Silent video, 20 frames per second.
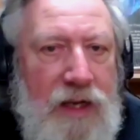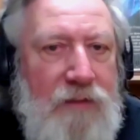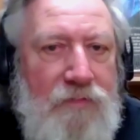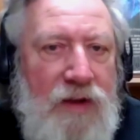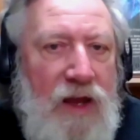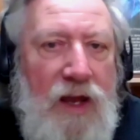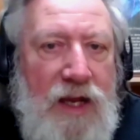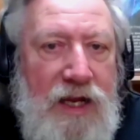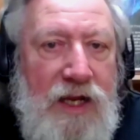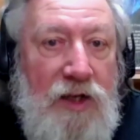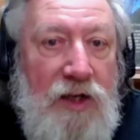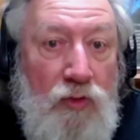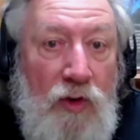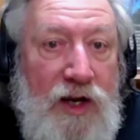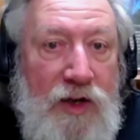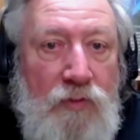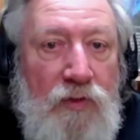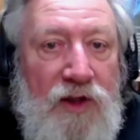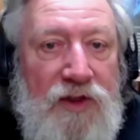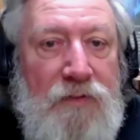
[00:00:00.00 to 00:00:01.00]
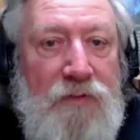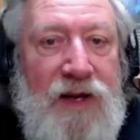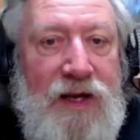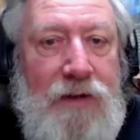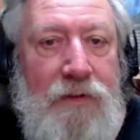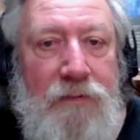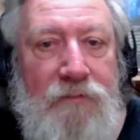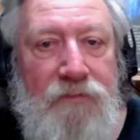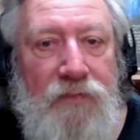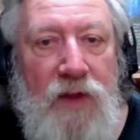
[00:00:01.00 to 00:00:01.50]
he, he agreed with
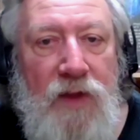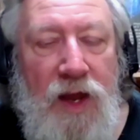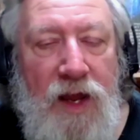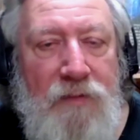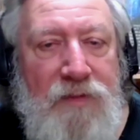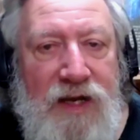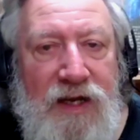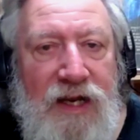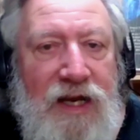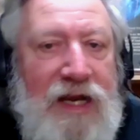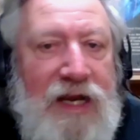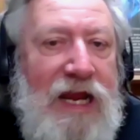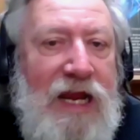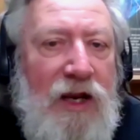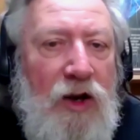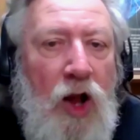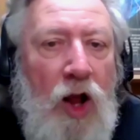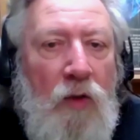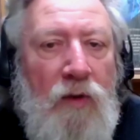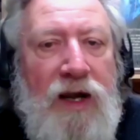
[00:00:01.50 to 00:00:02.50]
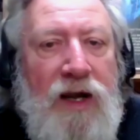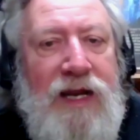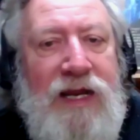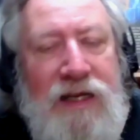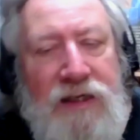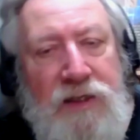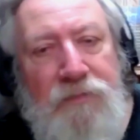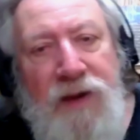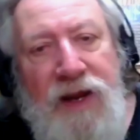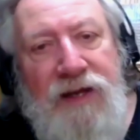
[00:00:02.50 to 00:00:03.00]
me. I mean, and he had
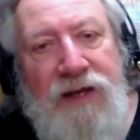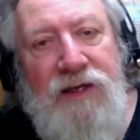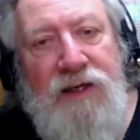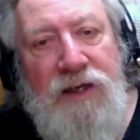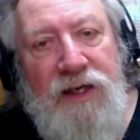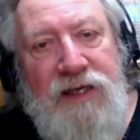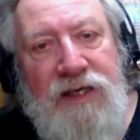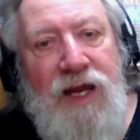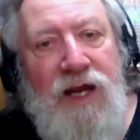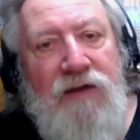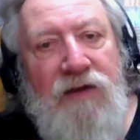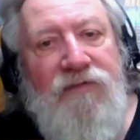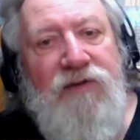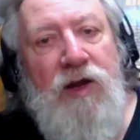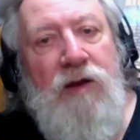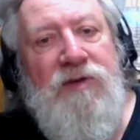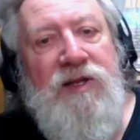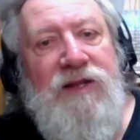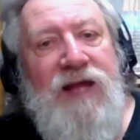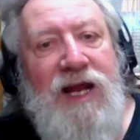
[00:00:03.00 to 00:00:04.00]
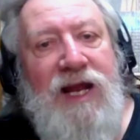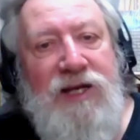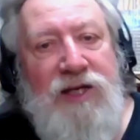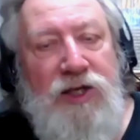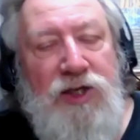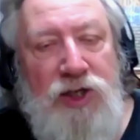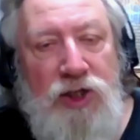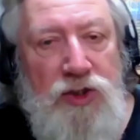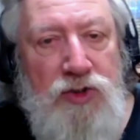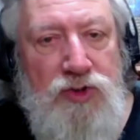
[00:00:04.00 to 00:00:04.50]
already independently kind of come to
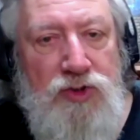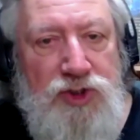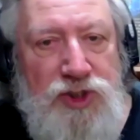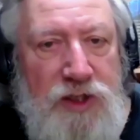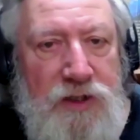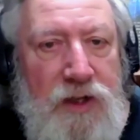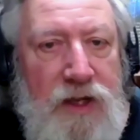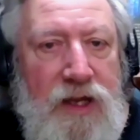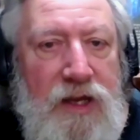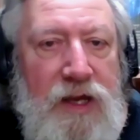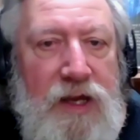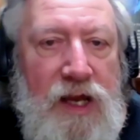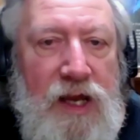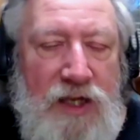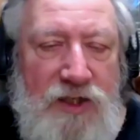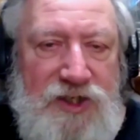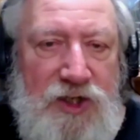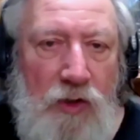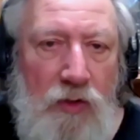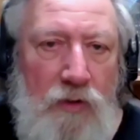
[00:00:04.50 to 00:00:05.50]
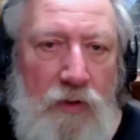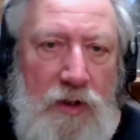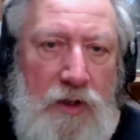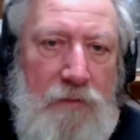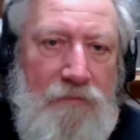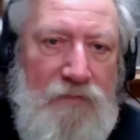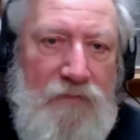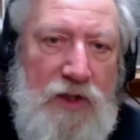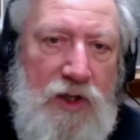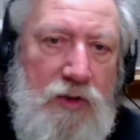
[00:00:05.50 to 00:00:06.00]
that conclusion. And so
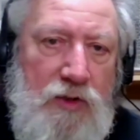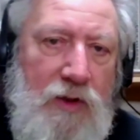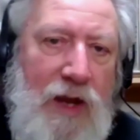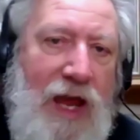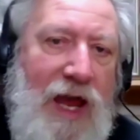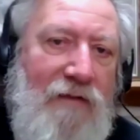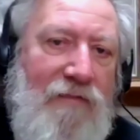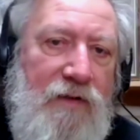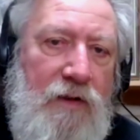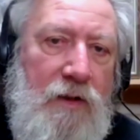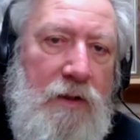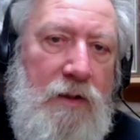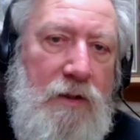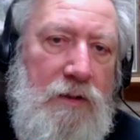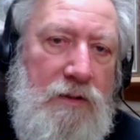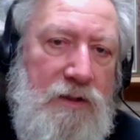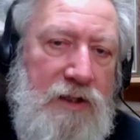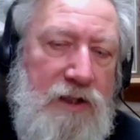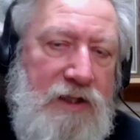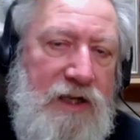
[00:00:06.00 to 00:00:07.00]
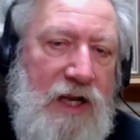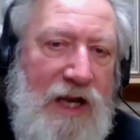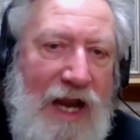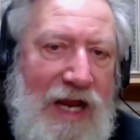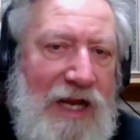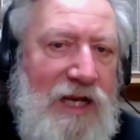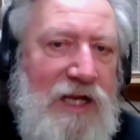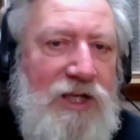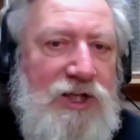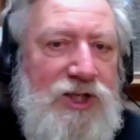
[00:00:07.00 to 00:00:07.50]
you have the
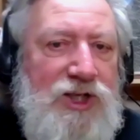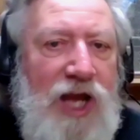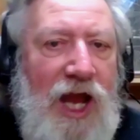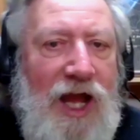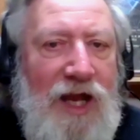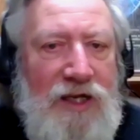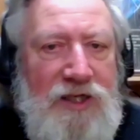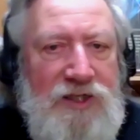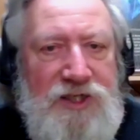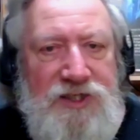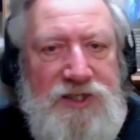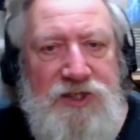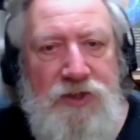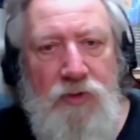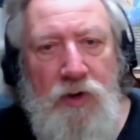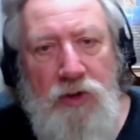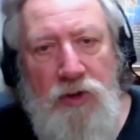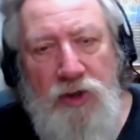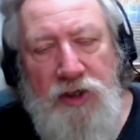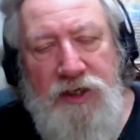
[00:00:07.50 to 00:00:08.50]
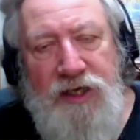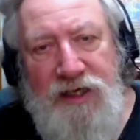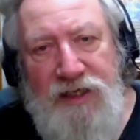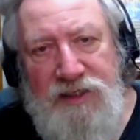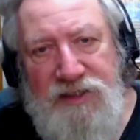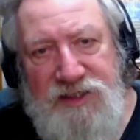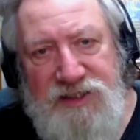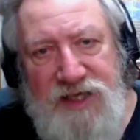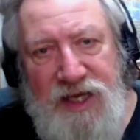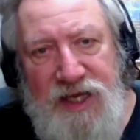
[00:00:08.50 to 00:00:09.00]
Canadian geologists who are
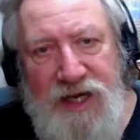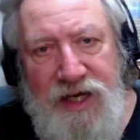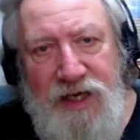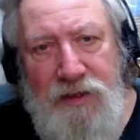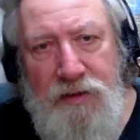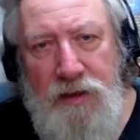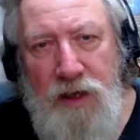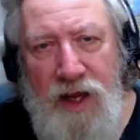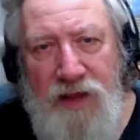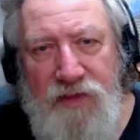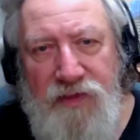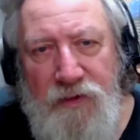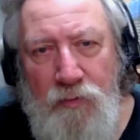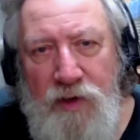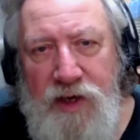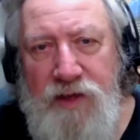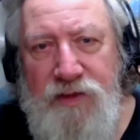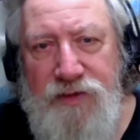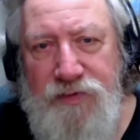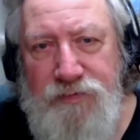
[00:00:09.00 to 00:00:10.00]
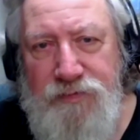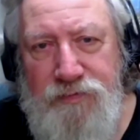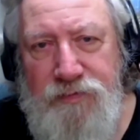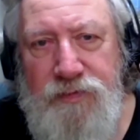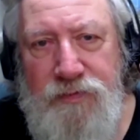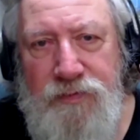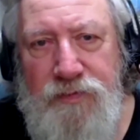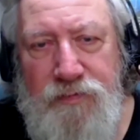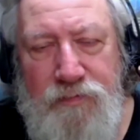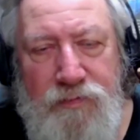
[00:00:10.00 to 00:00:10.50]
looking and saying, I think we
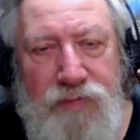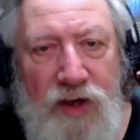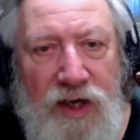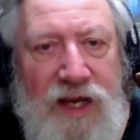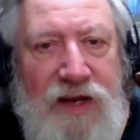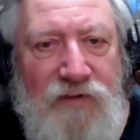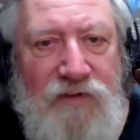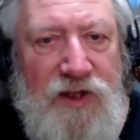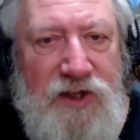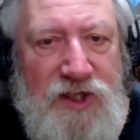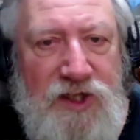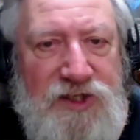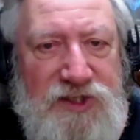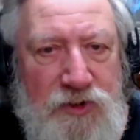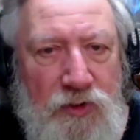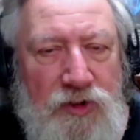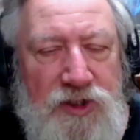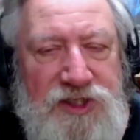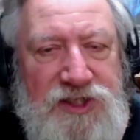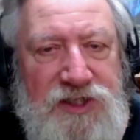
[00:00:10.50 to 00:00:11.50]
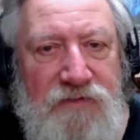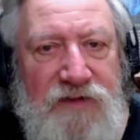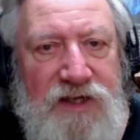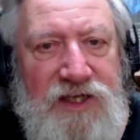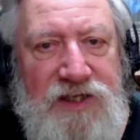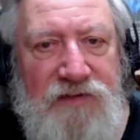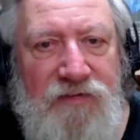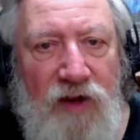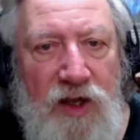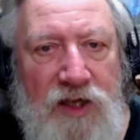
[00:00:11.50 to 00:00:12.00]
believe that the source
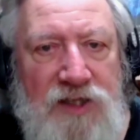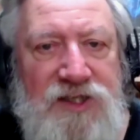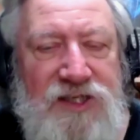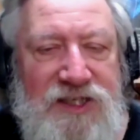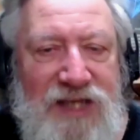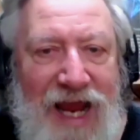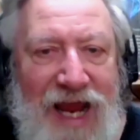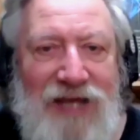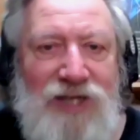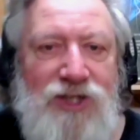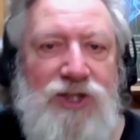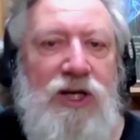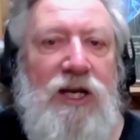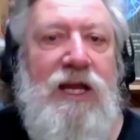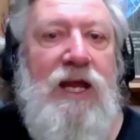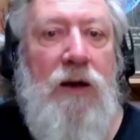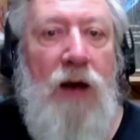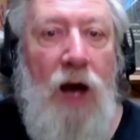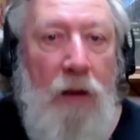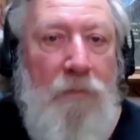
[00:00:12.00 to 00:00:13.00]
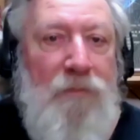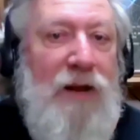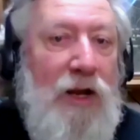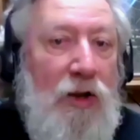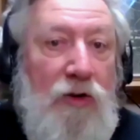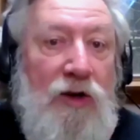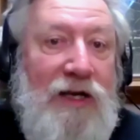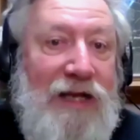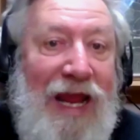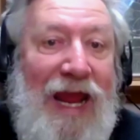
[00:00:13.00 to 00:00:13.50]
of these floods is actually
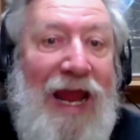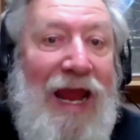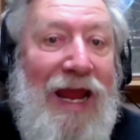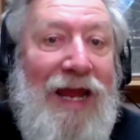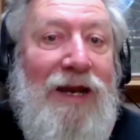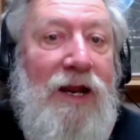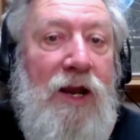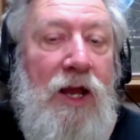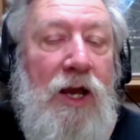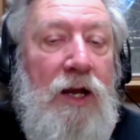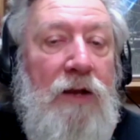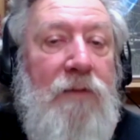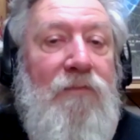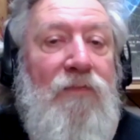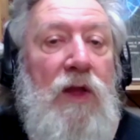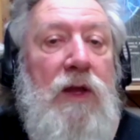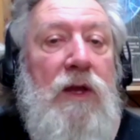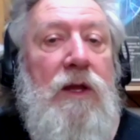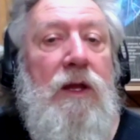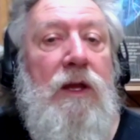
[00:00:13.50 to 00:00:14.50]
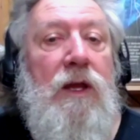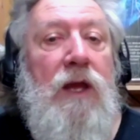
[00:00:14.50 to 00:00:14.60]
up here in Canada